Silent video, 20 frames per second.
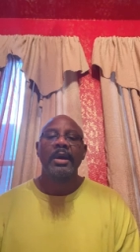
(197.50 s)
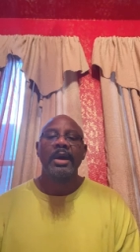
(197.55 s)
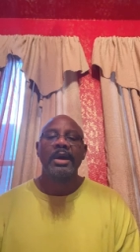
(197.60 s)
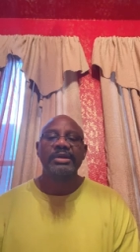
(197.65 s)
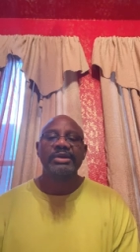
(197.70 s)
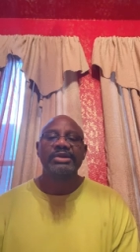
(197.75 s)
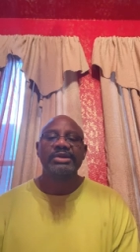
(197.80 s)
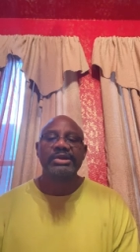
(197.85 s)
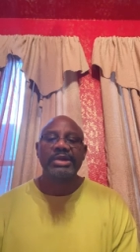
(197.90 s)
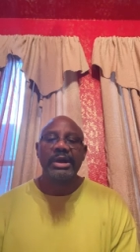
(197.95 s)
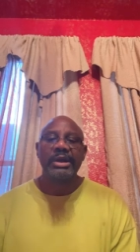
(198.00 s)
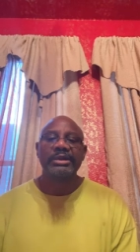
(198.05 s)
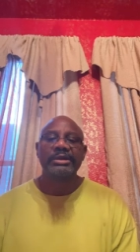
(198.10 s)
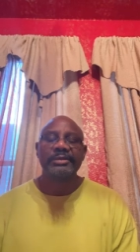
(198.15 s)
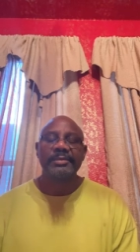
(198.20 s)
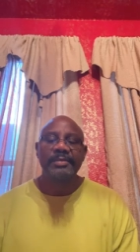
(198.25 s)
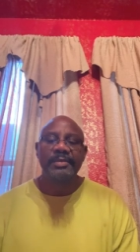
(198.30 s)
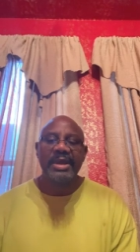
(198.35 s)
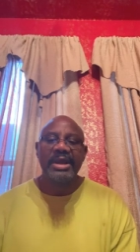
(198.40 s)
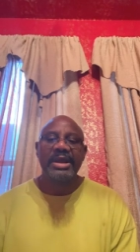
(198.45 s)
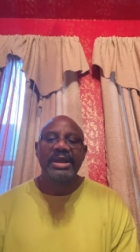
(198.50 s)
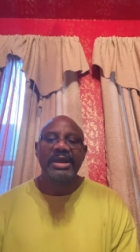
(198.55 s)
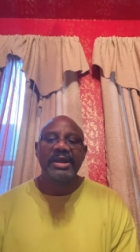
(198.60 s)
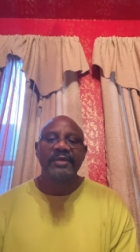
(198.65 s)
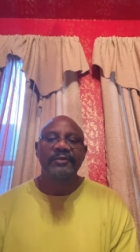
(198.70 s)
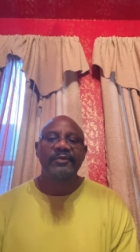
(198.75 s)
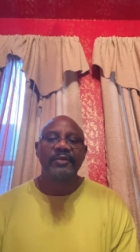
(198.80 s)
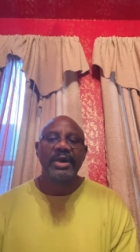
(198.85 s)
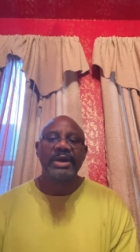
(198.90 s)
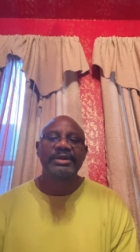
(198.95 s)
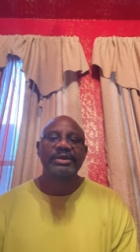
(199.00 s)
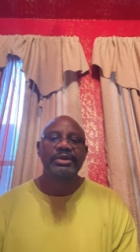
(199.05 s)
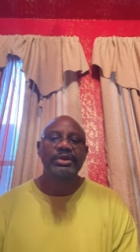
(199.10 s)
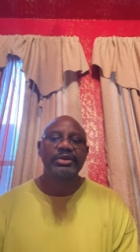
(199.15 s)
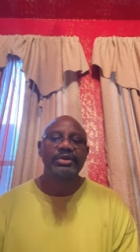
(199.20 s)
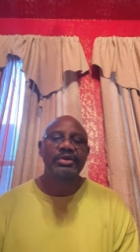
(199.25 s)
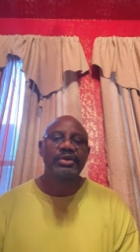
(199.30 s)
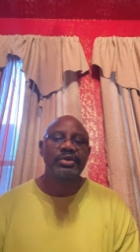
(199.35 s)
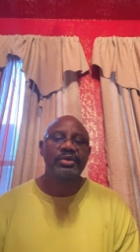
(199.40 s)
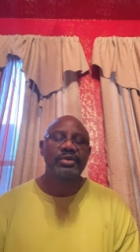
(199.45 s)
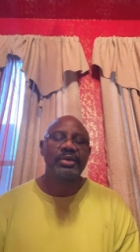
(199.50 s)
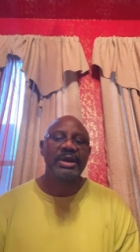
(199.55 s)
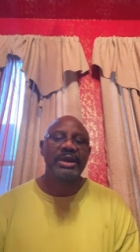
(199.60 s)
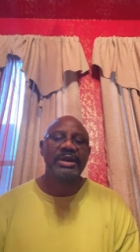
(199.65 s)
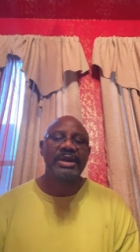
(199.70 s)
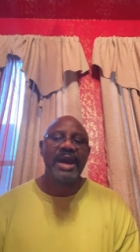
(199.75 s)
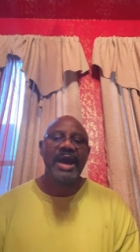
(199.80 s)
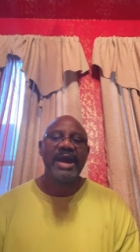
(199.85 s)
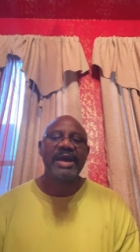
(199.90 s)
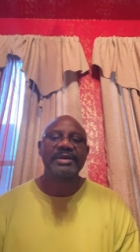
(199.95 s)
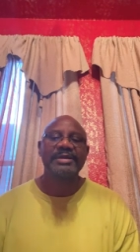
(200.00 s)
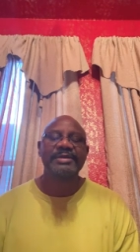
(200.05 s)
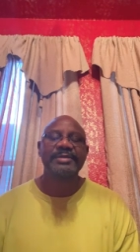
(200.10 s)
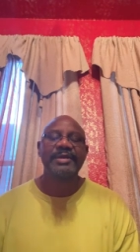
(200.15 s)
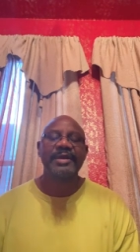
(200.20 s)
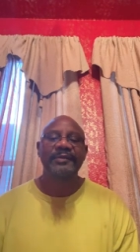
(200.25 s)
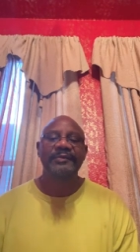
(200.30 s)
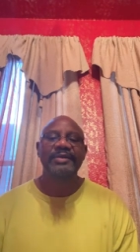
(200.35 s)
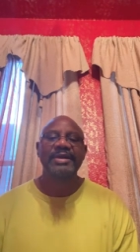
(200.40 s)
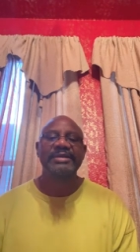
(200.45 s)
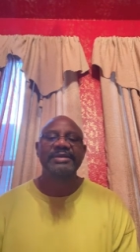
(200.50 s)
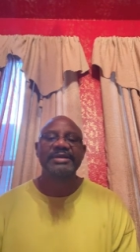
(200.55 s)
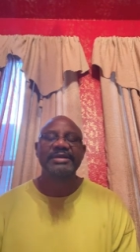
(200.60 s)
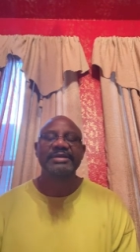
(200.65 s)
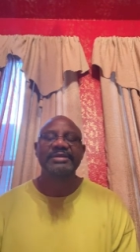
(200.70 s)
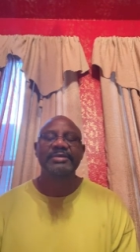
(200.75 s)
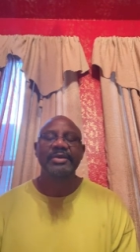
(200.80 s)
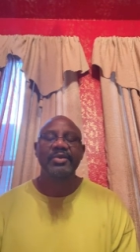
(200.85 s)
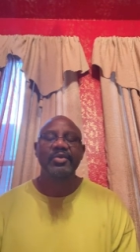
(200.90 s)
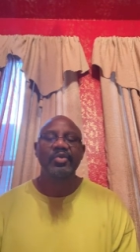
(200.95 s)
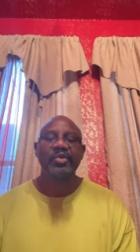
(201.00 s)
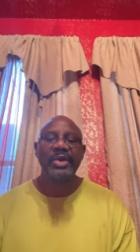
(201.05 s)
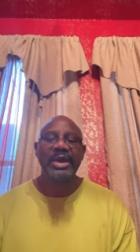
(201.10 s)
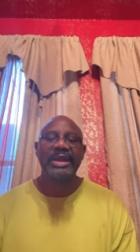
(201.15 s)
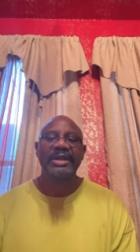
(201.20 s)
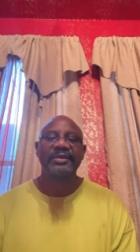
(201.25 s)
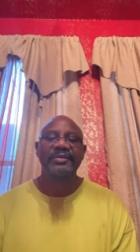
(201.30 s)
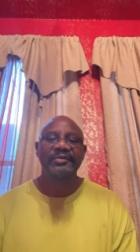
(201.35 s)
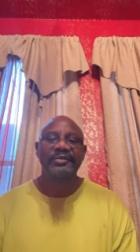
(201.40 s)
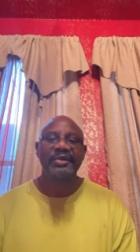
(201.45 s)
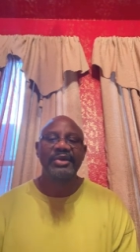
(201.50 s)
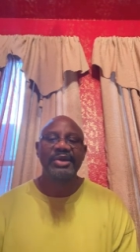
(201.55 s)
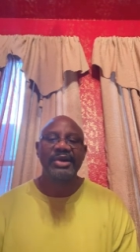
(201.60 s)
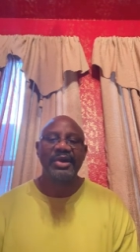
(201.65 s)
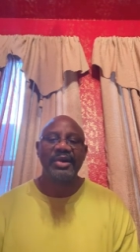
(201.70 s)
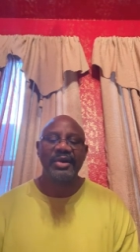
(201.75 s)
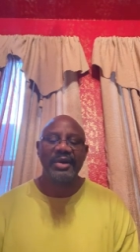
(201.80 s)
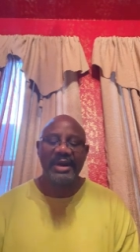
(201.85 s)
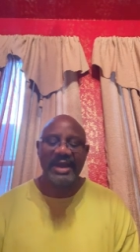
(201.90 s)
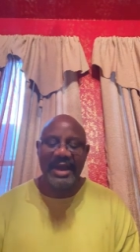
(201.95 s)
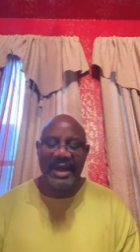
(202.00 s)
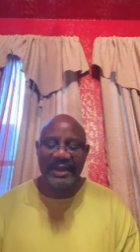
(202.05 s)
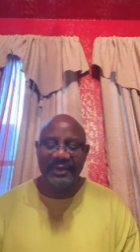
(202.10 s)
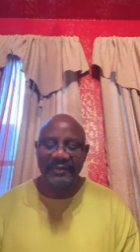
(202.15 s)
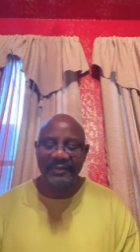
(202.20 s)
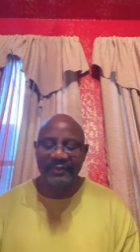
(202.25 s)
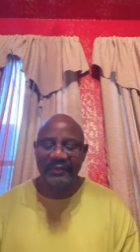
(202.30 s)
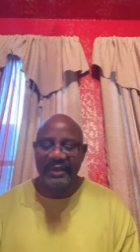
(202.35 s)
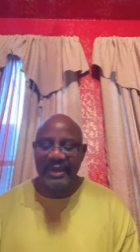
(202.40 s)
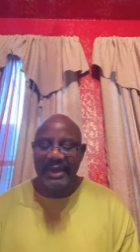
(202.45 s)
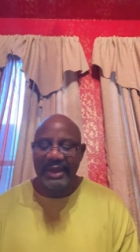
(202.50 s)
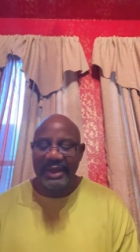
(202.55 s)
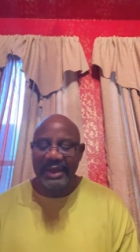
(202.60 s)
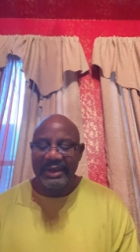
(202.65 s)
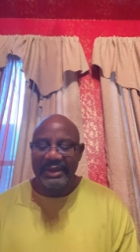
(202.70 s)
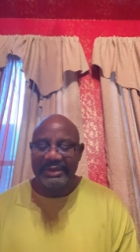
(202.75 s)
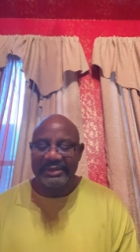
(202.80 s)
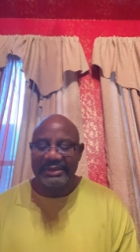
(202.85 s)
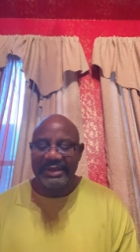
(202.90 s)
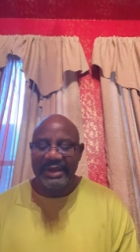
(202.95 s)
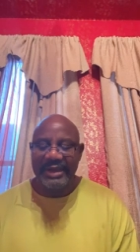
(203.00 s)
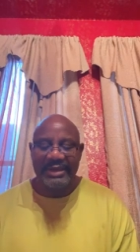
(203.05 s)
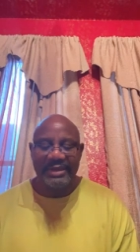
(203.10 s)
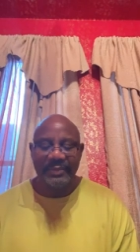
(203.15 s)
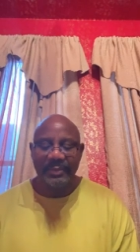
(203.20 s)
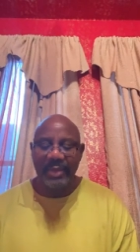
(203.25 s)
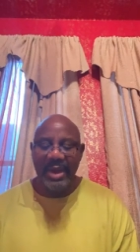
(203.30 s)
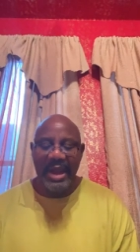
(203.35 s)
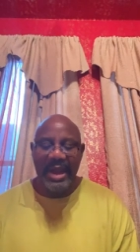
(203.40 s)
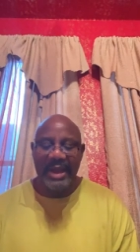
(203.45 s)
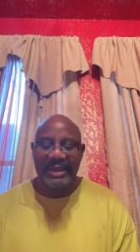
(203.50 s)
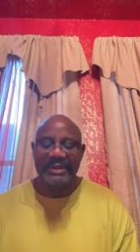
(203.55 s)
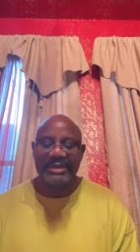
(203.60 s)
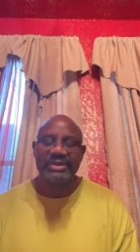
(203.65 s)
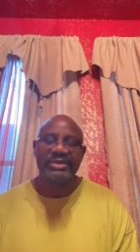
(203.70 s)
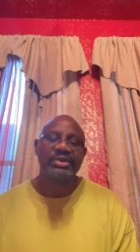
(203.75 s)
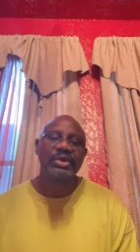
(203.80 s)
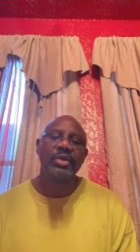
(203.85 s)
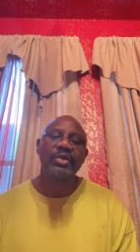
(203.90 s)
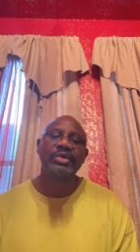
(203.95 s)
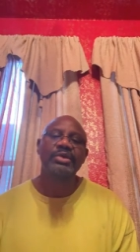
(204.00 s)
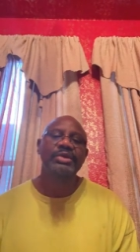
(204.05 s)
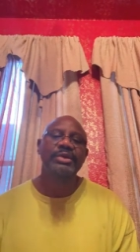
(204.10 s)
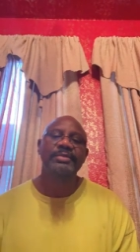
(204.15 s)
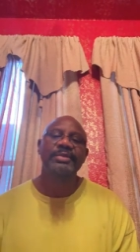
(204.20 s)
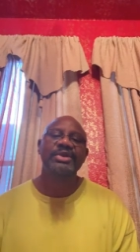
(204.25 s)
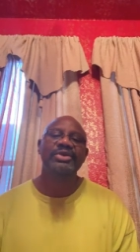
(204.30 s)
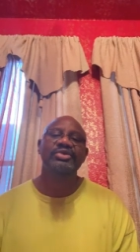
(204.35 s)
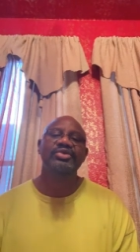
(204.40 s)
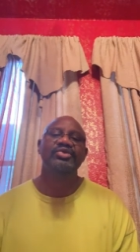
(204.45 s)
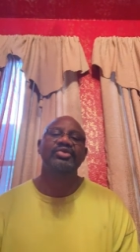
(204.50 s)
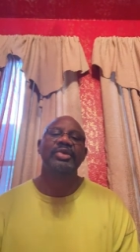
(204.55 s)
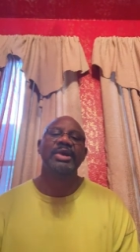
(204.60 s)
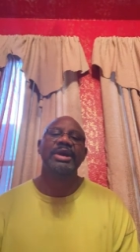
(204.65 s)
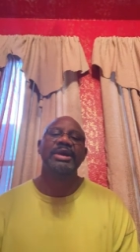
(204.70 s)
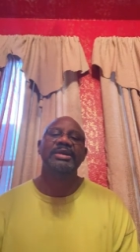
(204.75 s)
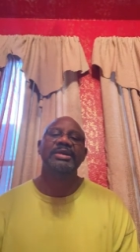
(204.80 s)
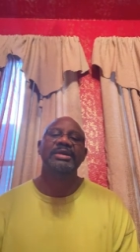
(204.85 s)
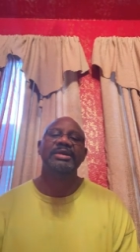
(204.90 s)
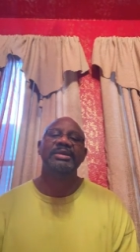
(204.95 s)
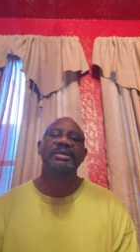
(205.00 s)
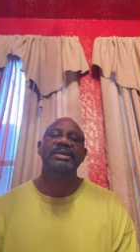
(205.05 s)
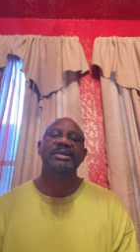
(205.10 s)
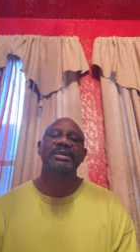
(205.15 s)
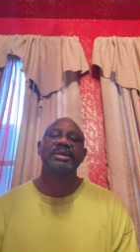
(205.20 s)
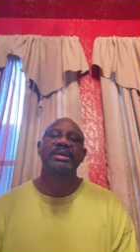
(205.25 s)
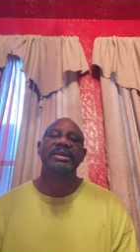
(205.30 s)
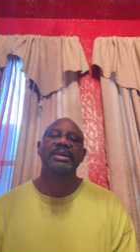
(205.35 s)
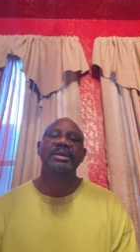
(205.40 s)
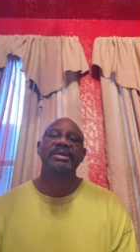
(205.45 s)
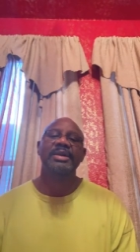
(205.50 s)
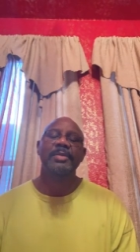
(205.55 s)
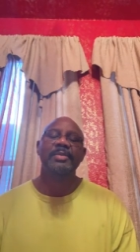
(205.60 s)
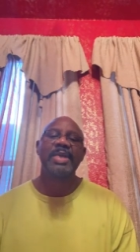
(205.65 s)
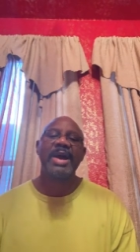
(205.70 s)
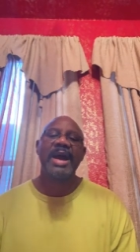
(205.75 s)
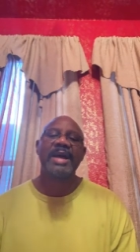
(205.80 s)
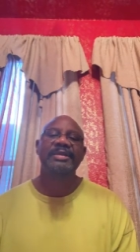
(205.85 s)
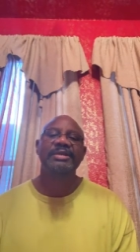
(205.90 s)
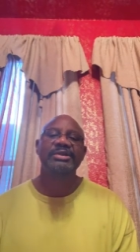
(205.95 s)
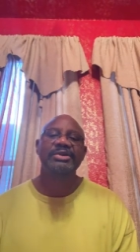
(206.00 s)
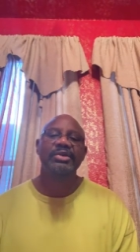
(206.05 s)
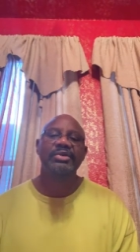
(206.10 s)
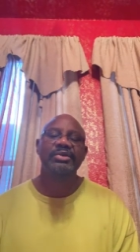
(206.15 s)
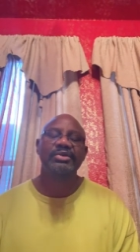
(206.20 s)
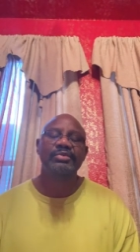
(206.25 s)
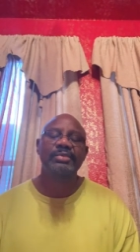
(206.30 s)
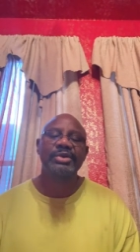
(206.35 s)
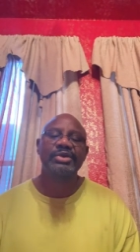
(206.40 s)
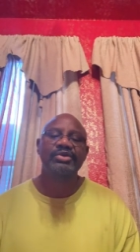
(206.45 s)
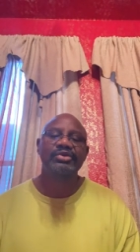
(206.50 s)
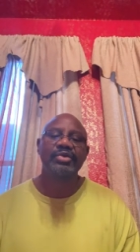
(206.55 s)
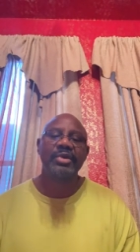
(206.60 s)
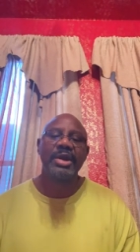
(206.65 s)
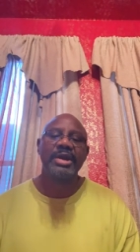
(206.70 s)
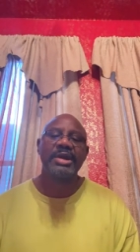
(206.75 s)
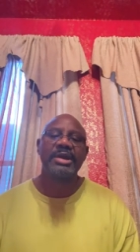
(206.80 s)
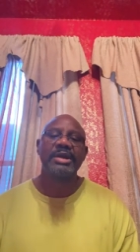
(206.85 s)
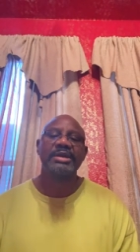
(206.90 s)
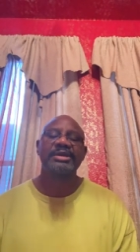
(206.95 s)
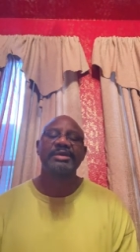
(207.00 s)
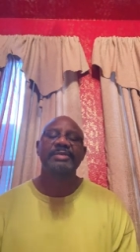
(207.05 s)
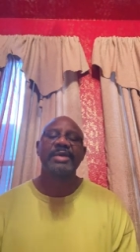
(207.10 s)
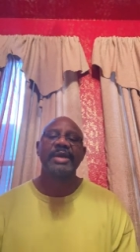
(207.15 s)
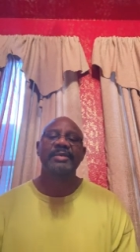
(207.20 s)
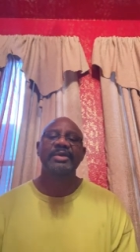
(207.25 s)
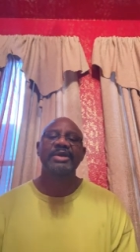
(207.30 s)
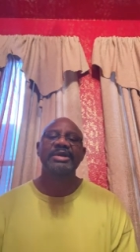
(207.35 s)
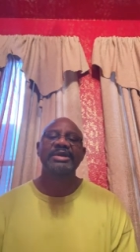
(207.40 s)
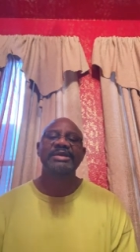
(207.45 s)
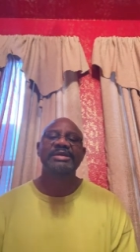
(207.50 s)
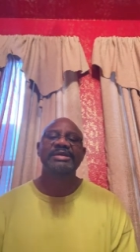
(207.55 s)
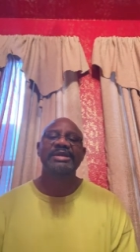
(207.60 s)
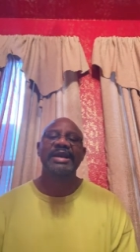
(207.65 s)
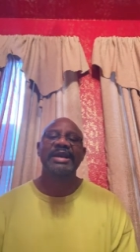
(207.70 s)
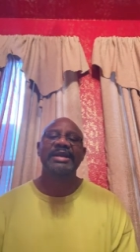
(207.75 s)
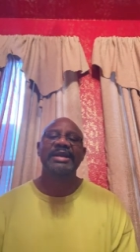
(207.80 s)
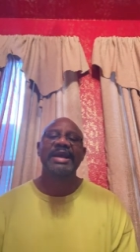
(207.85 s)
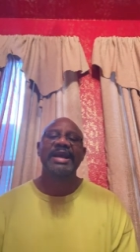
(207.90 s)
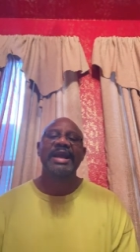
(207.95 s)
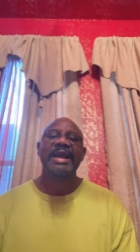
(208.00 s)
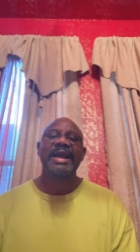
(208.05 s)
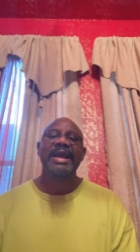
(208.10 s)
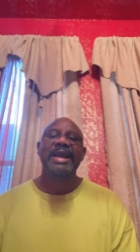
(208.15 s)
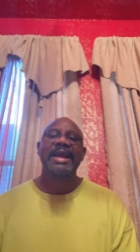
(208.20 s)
Consult me of what you're doing. Ask me if this is the will for your life. He said, Your path is going to be straight. Your path is going to be straight. Because remember, he said,